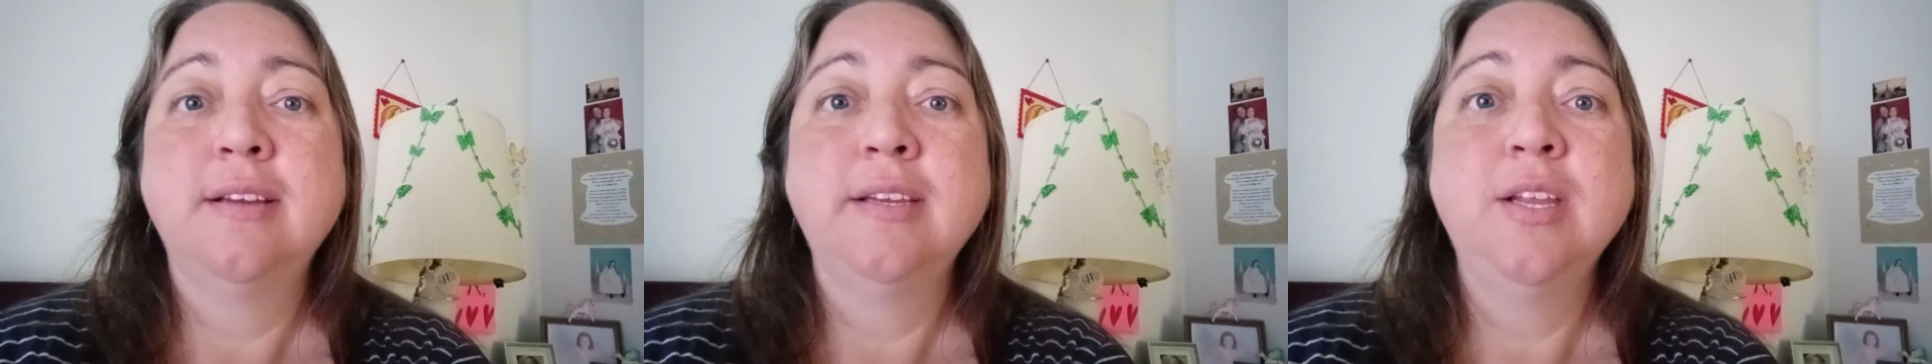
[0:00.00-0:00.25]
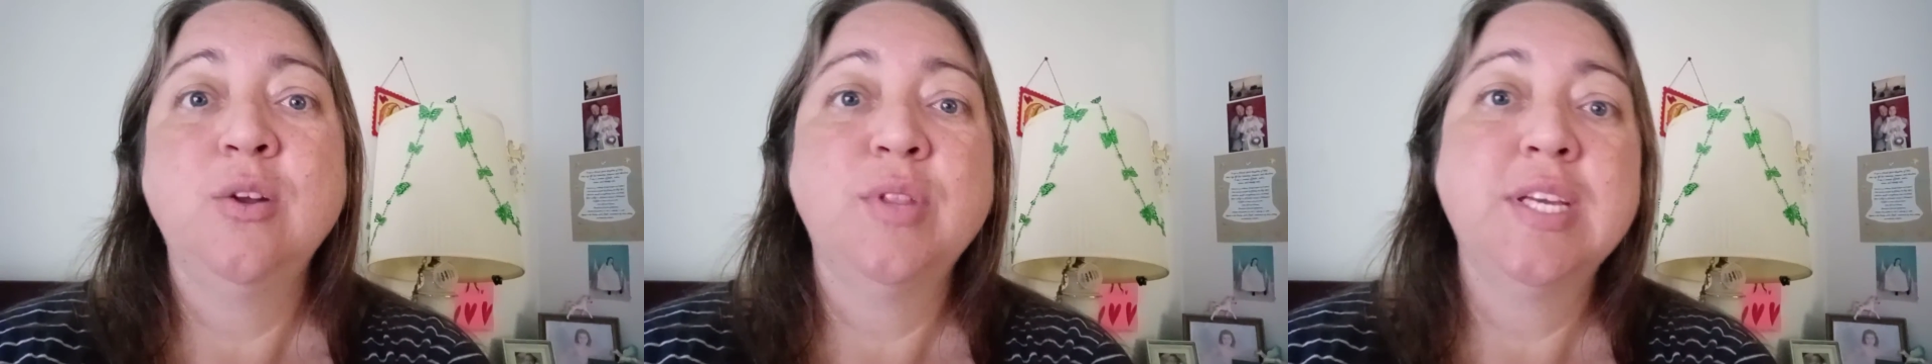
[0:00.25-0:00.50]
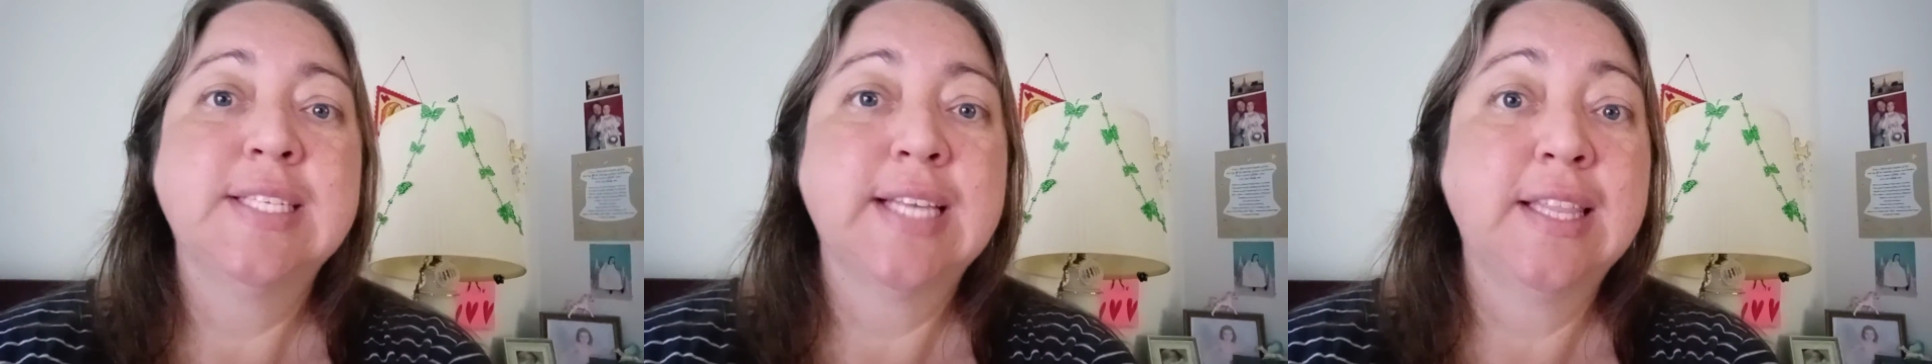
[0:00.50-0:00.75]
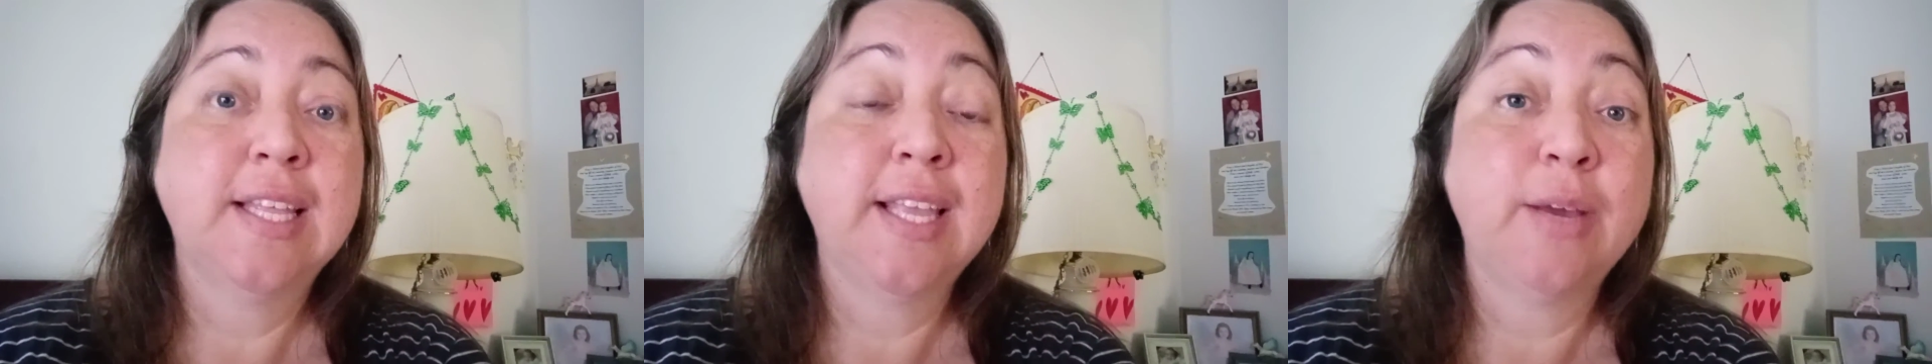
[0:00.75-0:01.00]
you know, they
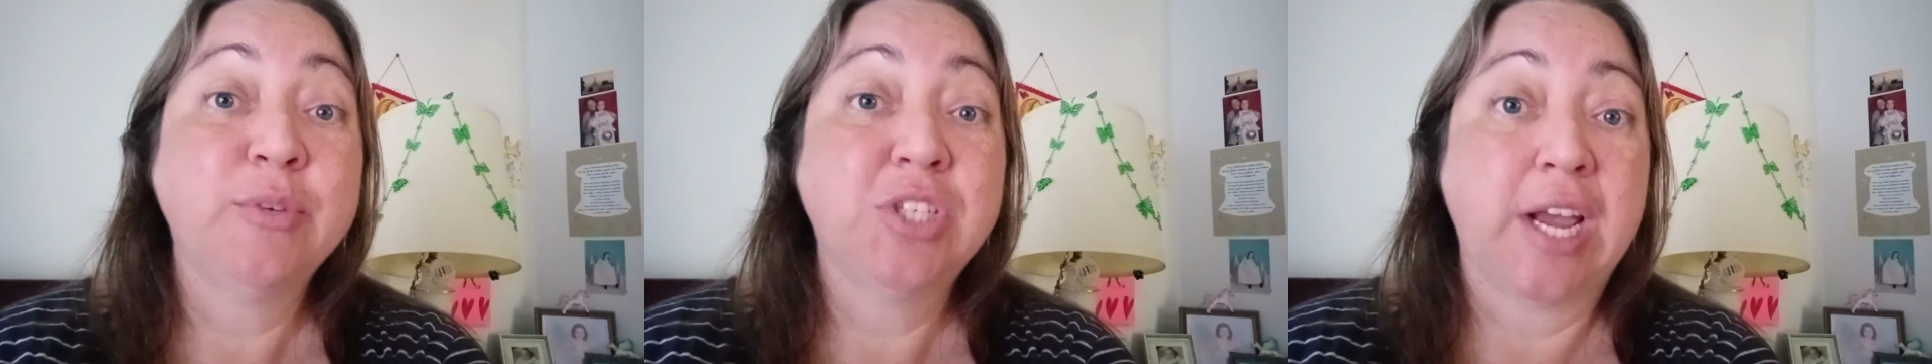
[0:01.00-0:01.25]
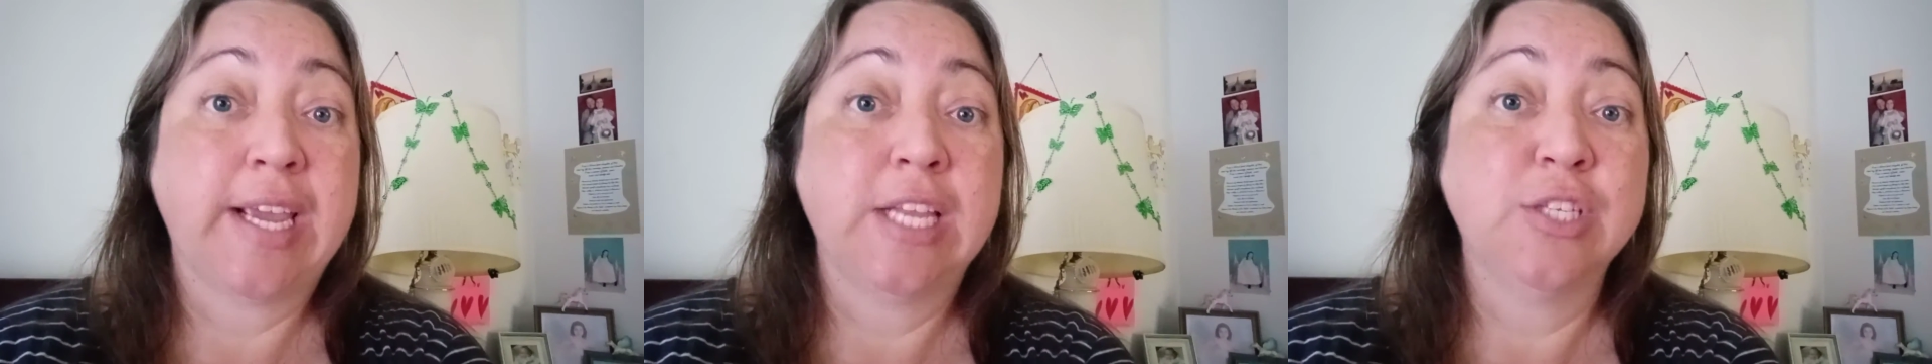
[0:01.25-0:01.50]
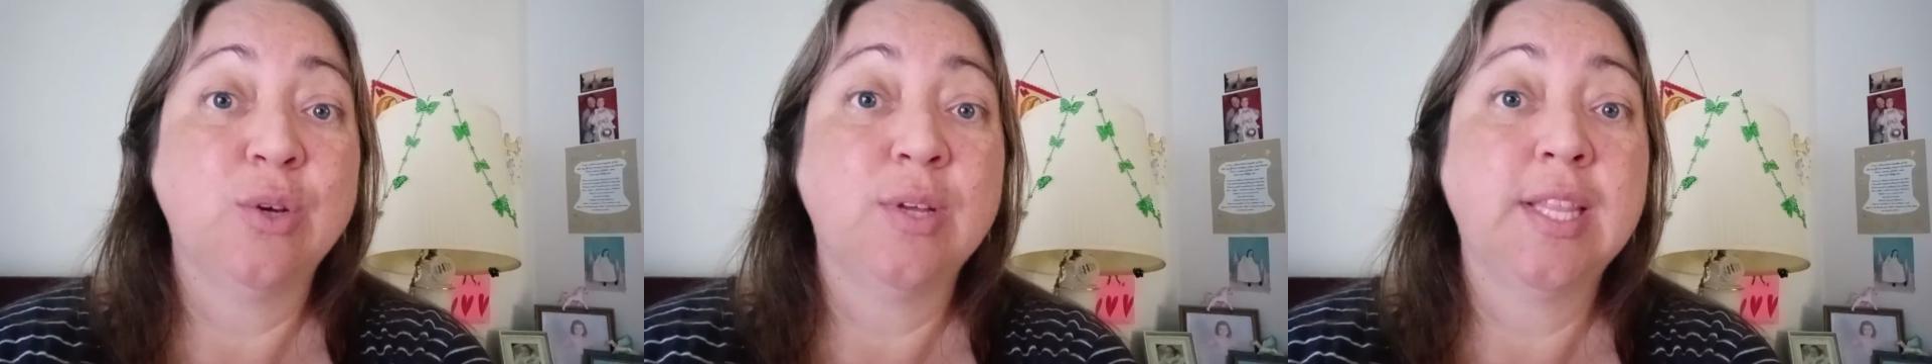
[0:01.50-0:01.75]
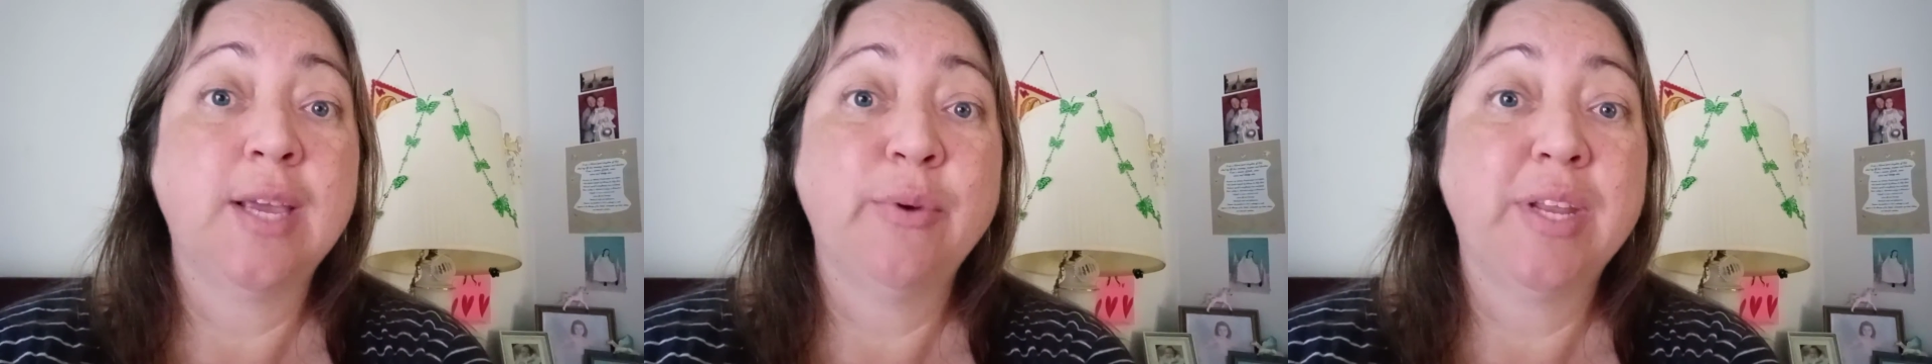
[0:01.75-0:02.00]
said that they would check into it
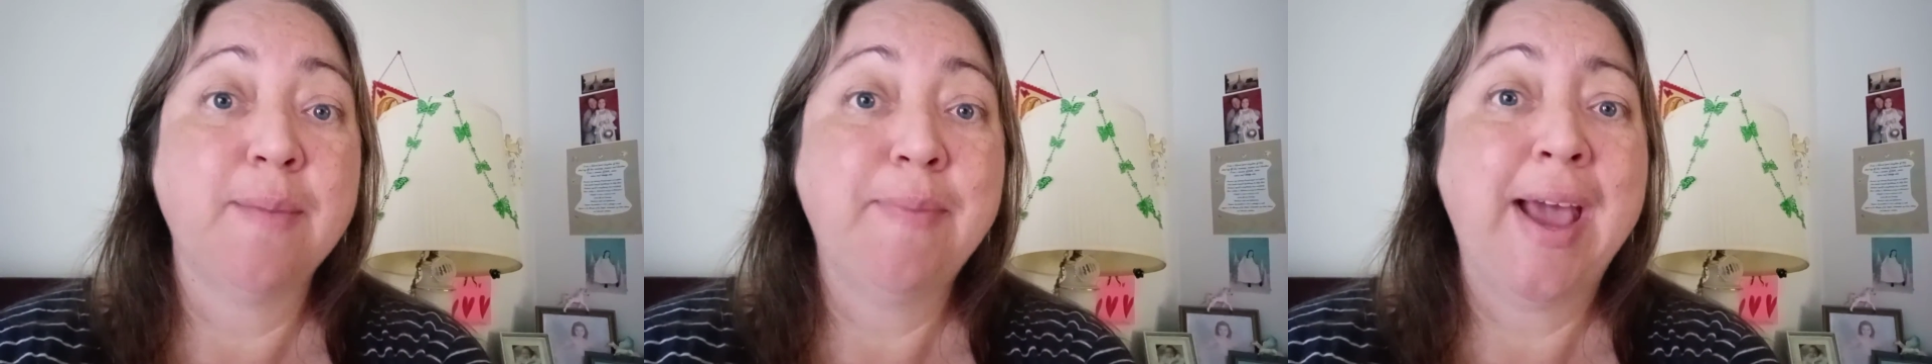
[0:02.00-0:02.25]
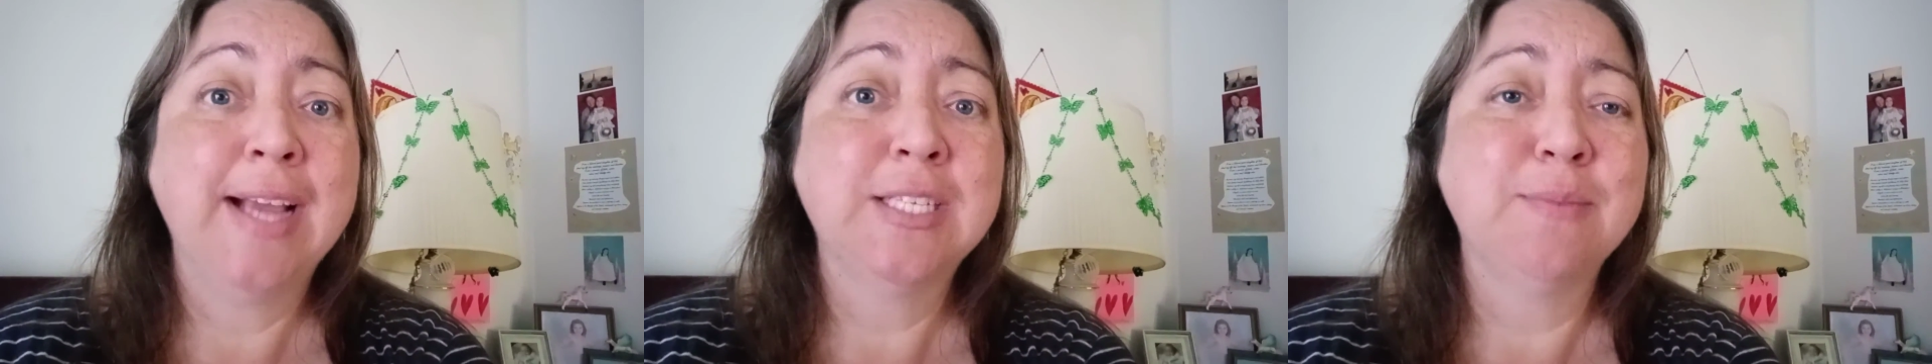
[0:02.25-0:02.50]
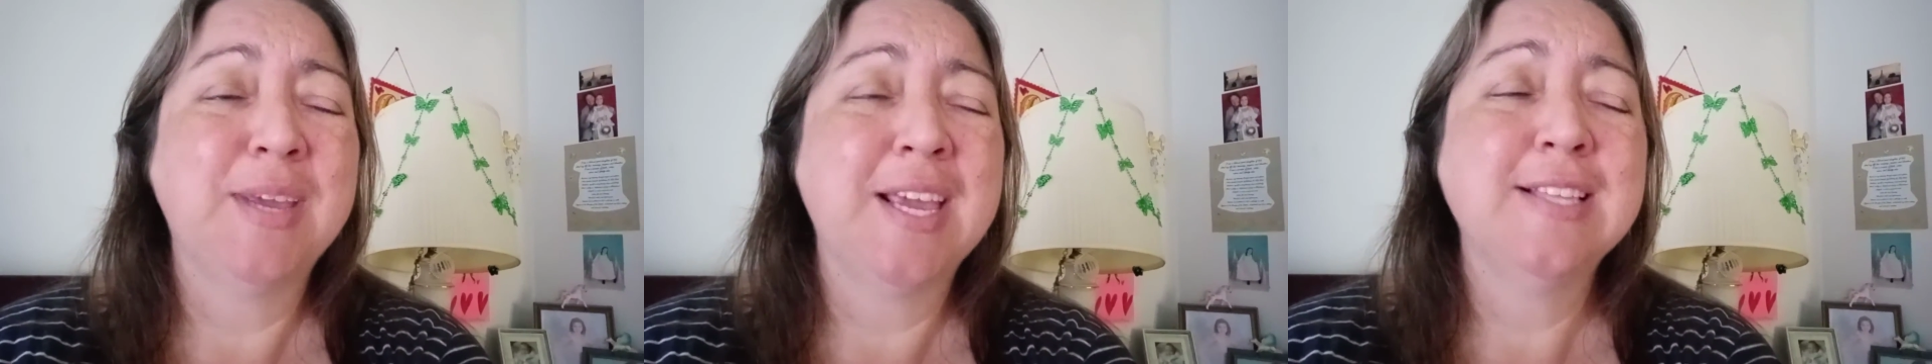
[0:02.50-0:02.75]
and they would get back to me.